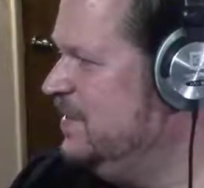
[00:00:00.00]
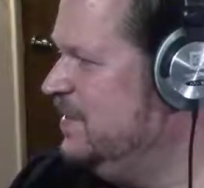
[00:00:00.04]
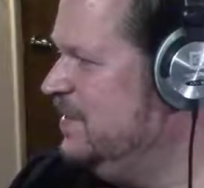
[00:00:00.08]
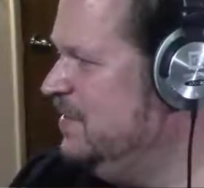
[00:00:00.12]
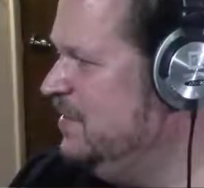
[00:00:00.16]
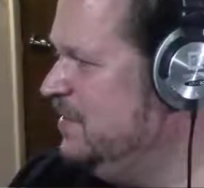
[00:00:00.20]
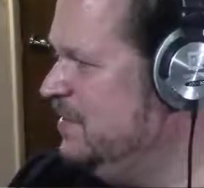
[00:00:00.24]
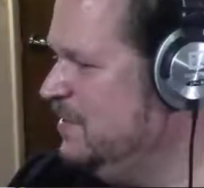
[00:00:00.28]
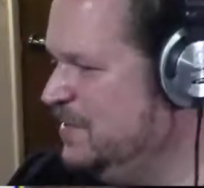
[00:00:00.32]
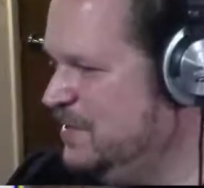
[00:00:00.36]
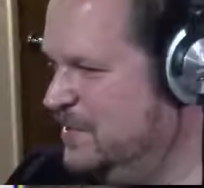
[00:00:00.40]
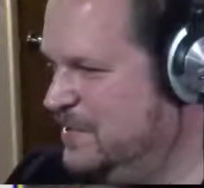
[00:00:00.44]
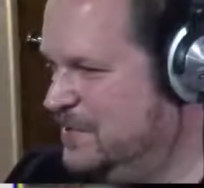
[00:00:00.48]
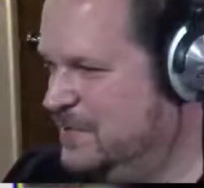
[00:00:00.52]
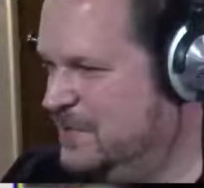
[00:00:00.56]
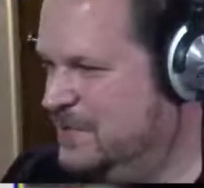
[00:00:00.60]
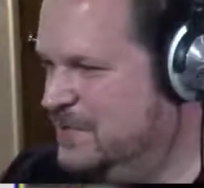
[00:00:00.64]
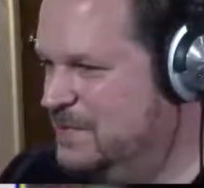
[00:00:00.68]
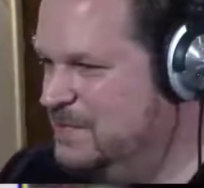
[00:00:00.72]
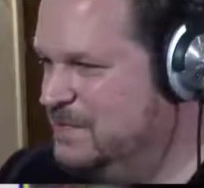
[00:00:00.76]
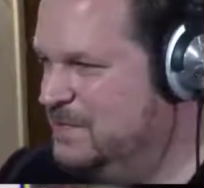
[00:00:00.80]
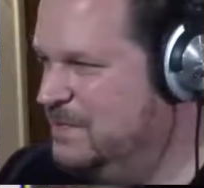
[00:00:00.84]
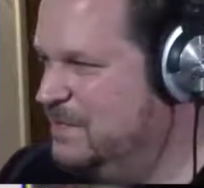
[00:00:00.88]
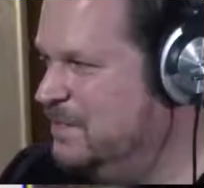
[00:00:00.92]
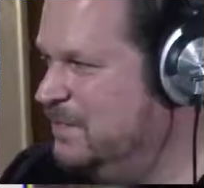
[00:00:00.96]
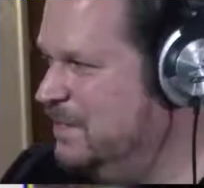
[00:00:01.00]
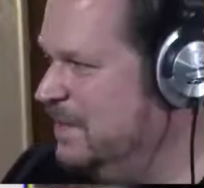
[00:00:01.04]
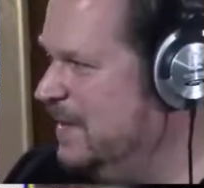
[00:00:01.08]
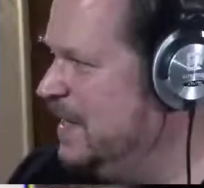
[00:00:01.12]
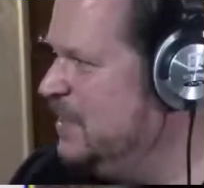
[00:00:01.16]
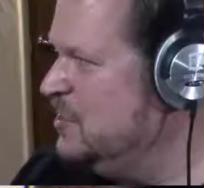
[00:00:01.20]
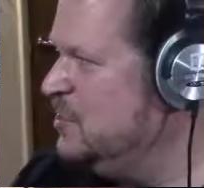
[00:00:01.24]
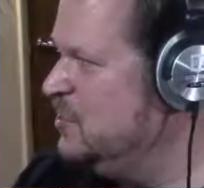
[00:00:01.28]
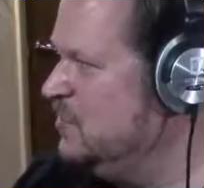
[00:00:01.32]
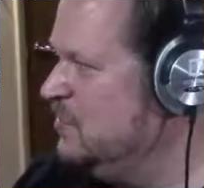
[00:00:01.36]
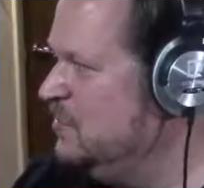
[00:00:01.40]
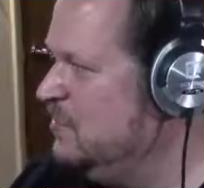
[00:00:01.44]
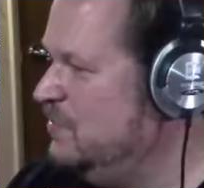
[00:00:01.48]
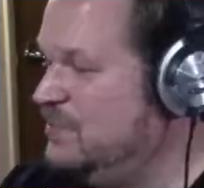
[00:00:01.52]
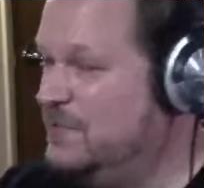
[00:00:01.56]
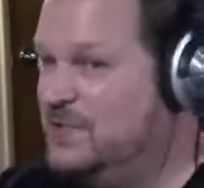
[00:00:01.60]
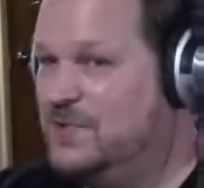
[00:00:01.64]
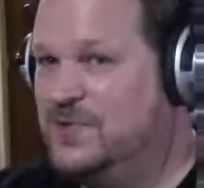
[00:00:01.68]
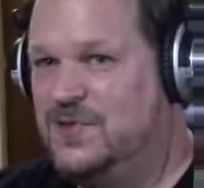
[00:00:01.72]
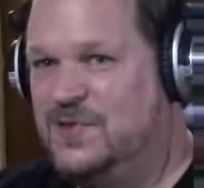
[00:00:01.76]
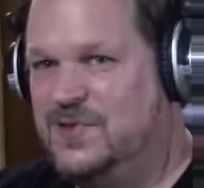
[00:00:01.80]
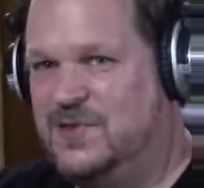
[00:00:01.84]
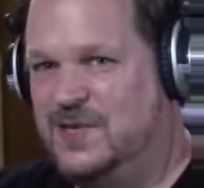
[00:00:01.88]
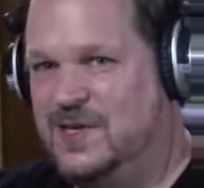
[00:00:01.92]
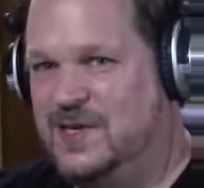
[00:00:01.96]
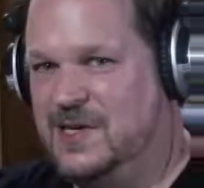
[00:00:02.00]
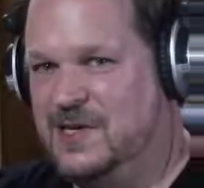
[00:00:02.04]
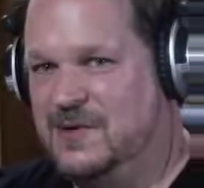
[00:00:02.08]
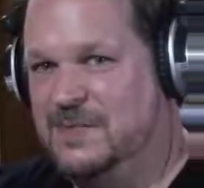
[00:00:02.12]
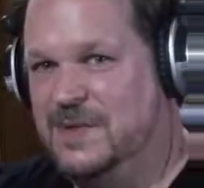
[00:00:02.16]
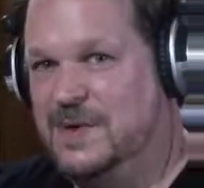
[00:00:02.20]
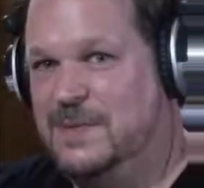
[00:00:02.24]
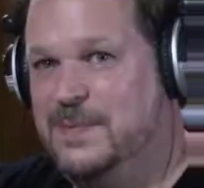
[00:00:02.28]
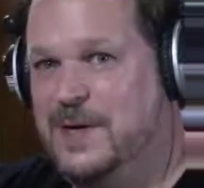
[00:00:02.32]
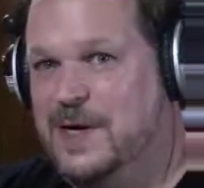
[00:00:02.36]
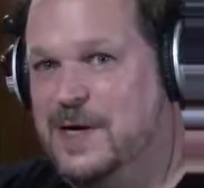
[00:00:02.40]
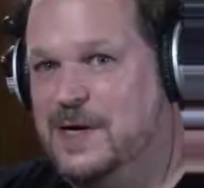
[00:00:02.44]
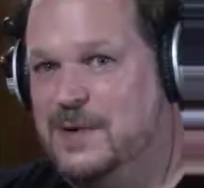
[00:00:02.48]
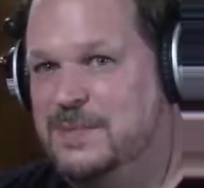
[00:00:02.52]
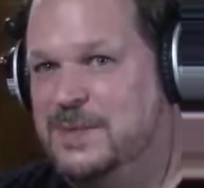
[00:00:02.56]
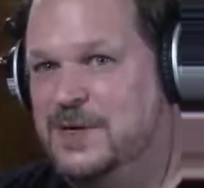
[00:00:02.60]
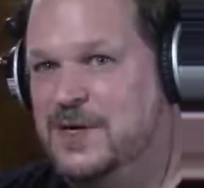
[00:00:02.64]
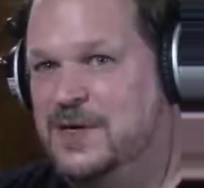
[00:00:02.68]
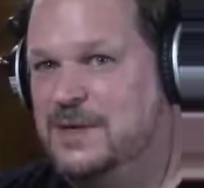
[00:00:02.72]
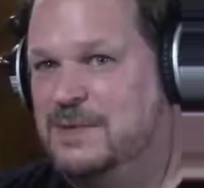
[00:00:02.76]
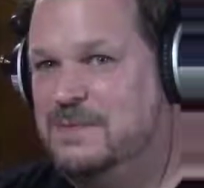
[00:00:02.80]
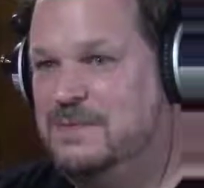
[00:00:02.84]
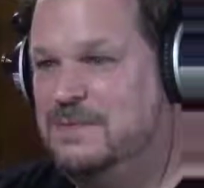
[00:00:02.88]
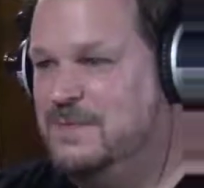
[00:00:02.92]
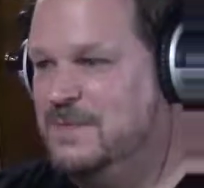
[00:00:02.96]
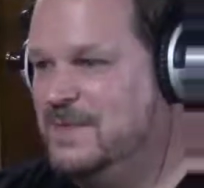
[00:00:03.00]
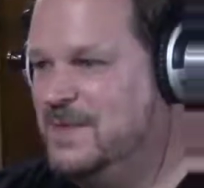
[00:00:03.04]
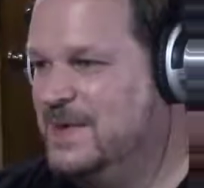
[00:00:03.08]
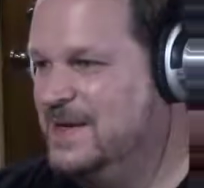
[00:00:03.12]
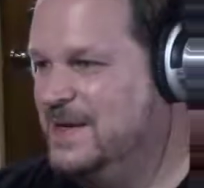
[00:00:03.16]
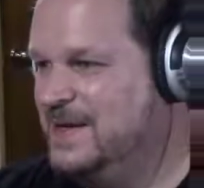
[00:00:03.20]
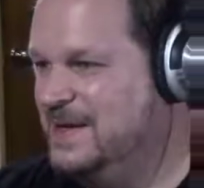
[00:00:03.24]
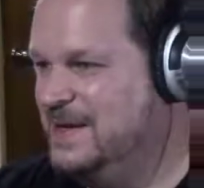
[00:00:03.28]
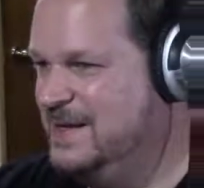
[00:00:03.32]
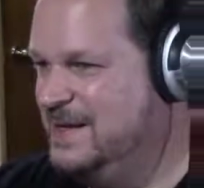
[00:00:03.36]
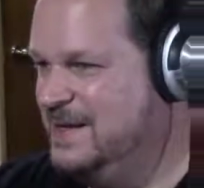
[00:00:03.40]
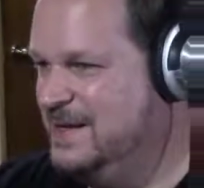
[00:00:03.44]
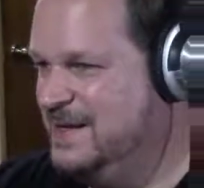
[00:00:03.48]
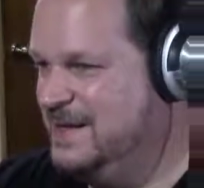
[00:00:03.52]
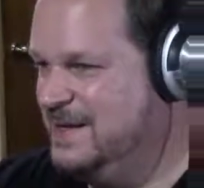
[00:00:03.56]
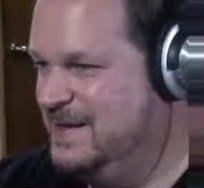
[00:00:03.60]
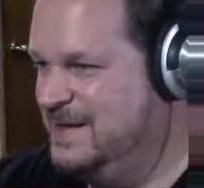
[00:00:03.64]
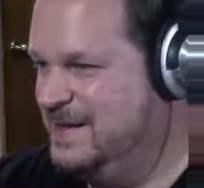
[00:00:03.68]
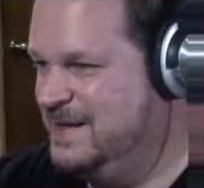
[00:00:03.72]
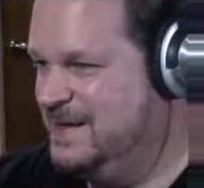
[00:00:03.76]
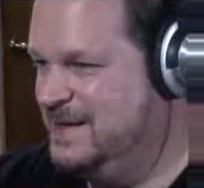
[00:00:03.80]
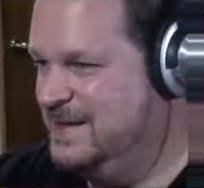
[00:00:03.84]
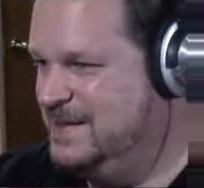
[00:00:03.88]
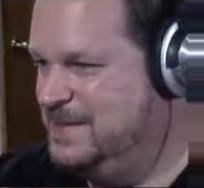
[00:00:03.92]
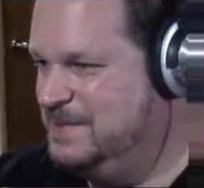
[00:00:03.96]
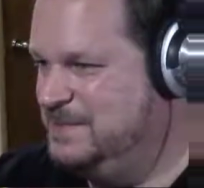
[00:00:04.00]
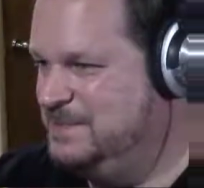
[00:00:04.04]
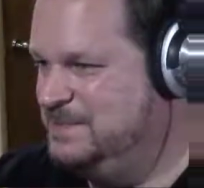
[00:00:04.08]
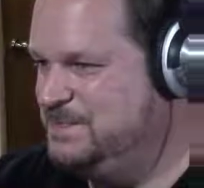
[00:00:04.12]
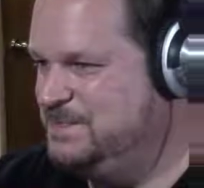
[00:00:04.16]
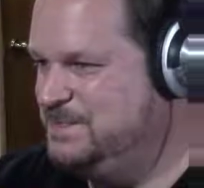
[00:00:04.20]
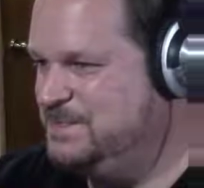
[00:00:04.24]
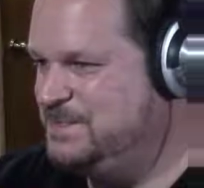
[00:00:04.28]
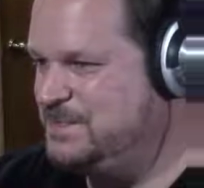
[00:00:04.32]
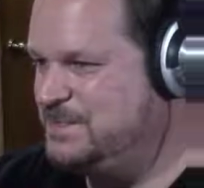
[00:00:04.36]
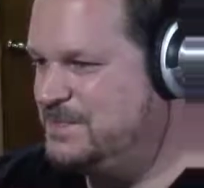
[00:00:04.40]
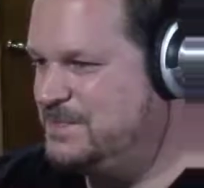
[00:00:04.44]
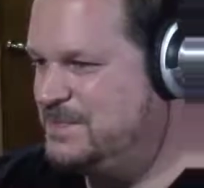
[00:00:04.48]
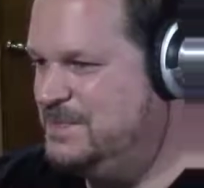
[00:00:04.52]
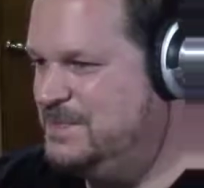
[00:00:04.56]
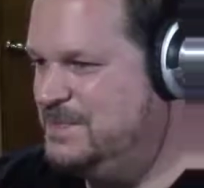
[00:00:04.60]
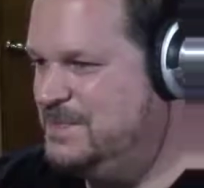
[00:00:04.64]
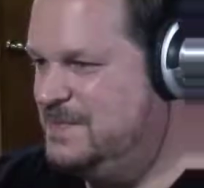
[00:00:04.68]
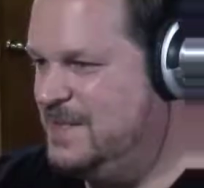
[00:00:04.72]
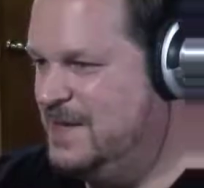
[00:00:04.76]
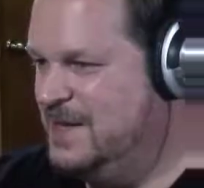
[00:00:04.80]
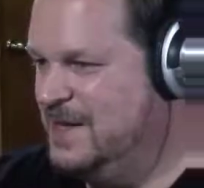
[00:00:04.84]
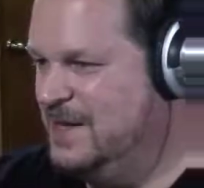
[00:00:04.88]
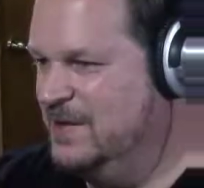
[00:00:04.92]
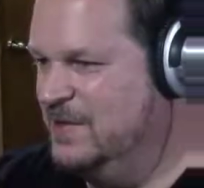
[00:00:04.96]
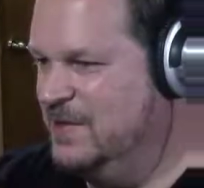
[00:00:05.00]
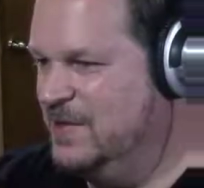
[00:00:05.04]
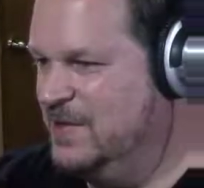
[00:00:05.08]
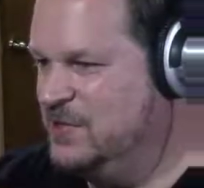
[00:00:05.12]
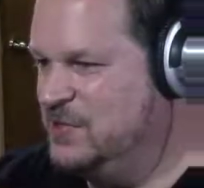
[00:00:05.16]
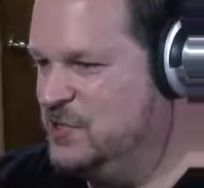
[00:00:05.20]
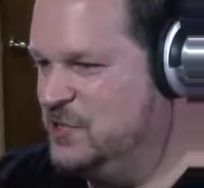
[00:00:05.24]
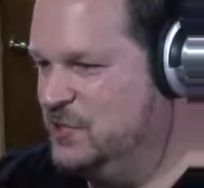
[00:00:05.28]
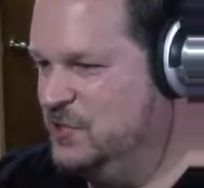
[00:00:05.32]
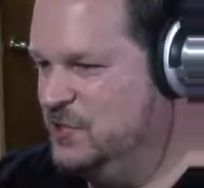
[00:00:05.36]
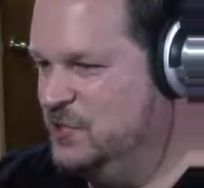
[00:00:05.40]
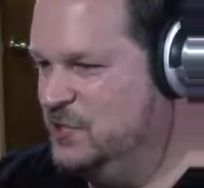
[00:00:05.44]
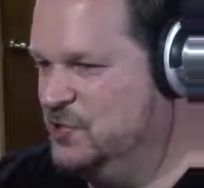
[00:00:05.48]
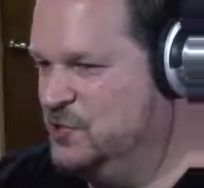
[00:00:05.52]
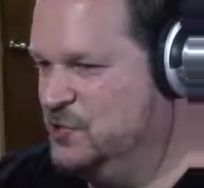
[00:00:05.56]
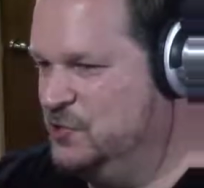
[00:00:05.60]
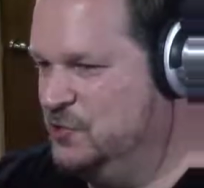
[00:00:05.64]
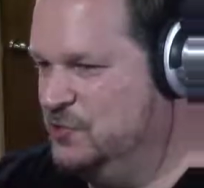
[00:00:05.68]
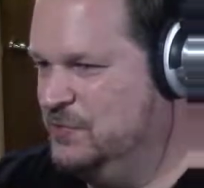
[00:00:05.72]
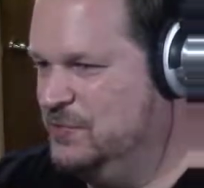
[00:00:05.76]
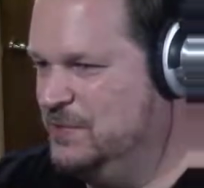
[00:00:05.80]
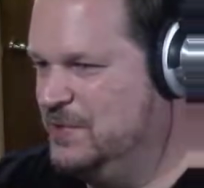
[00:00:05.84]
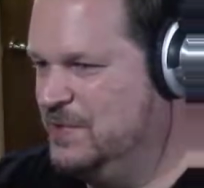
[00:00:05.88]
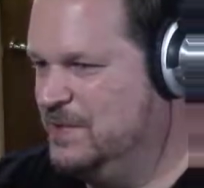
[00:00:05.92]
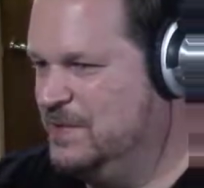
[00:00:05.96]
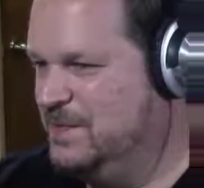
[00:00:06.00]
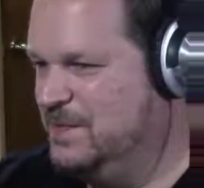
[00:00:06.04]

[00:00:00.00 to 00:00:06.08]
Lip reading: You get a magical thingamabobber that allows you to shoot.